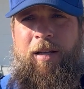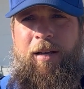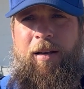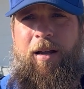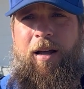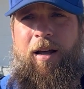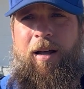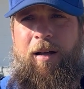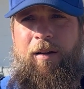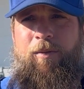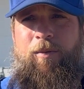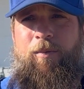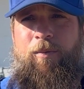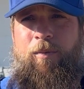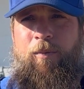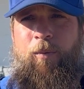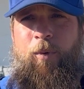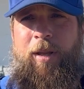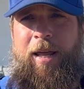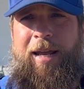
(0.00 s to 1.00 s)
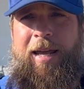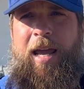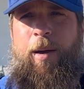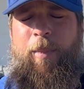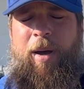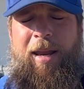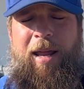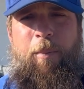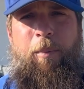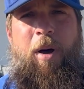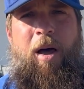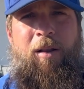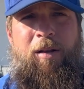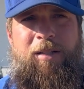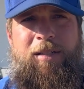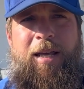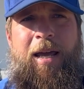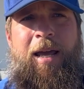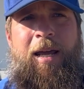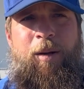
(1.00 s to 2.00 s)
And when they came out of that
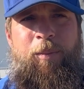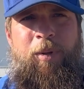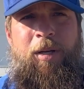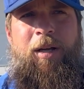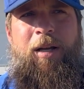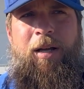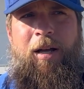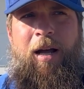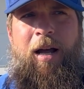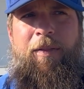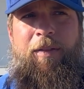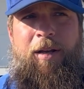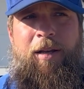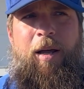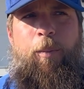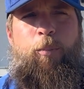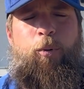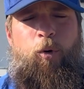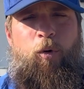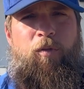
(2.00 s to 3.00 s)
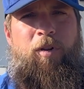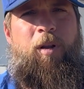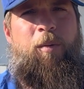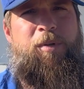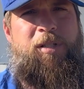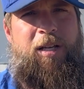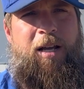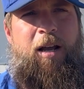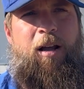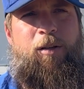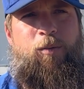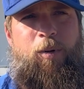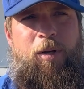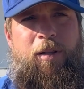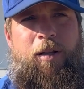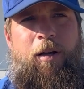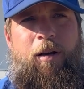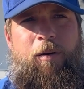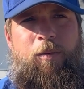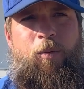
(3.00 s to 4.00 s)
Mullins game, I think they proved to themselves
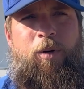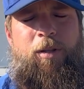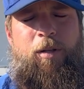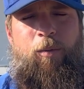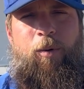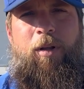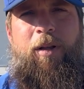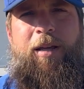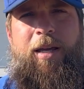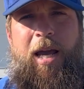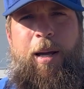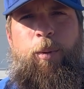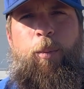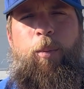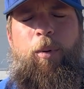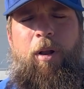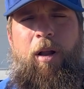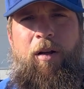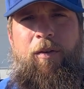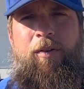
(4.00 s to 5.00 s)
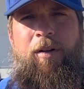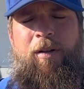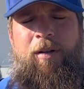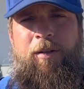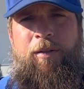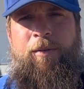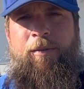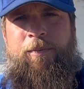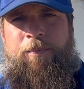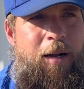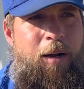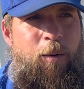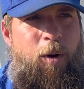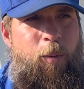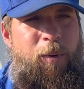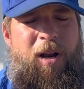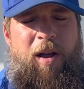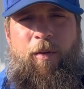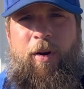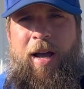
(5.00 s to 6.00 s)
what they're really capable of.
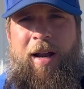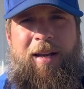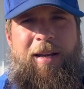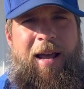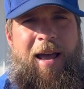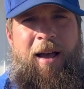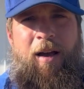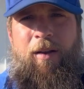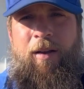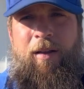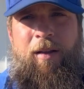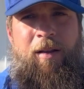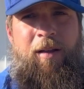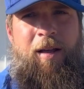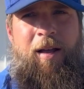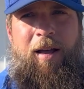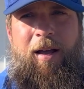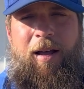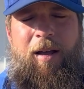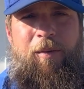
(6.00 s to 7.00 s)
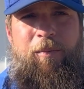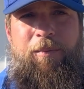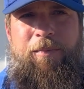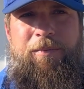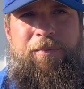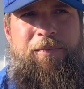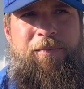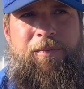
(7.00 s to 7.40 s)
Well, we never had a doubt.